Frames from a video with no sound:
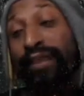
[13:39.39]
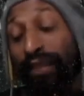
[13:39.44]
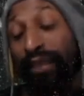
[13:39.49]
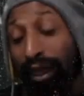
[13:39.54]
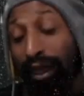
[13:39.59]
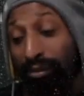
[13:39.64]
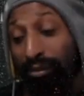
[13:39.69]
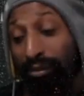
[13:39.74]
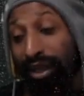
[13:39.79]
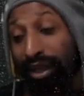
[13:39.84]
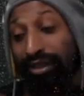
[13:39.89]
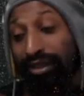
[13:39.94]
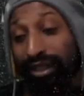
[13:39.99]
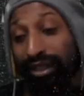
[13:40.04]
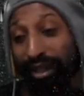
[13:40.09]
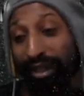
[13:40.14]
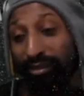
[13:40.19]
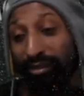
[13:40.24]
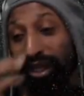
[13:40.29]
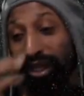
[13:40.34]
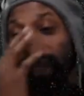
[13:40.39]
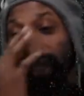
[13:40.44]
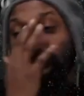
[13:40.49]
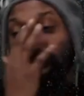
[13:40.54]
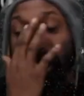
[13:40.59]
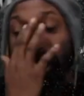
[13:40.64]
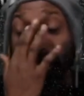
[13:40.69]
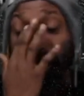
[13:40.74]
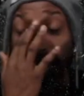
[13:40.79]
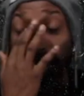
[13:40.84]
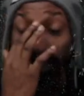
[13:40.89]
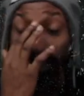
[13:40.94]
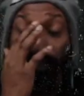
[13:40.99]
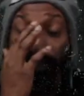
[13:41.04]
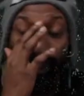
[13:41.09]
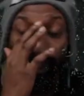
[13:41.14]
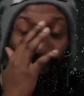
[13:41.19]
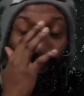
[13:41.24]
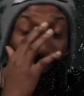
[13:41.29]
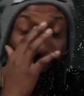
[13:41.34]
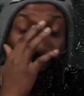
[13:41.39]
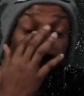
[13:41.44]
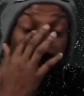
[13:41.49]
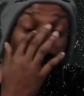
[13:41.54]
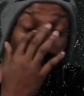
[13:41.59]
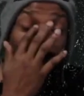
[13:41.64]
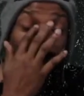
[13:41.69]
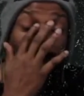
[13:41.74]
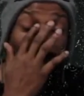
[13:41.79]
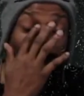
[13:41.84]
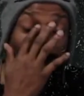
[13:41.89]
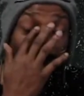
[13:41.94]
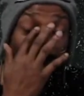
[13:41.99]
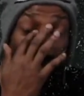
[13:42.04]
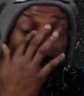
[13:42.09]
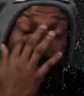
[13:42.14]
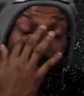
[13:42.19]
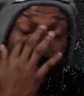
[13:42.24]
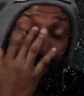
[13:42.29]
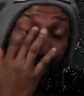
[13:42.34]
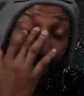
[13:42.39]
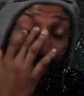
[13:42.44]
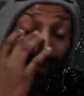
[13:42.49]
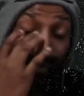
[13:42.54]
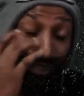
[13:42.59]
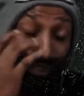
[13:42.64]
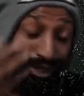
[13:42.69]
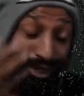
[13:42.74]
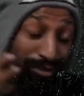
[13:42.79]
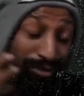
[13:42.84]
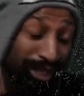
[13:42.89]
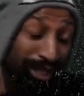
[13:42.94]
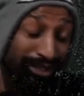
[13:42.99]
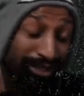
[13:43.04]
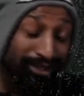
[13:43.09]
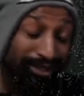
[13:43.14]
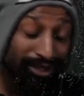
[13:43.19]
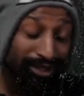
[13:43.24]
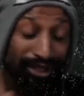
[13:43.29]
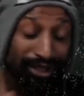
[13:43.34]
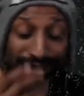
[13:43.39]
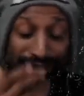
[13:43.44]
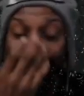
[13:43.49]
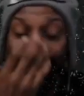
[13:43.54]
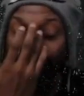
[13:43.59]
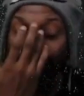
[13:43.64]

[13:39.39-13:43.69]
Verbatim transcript: I'm about to let my uh, let my legs stretch out a little bit. I'm gonna talk about this law stuff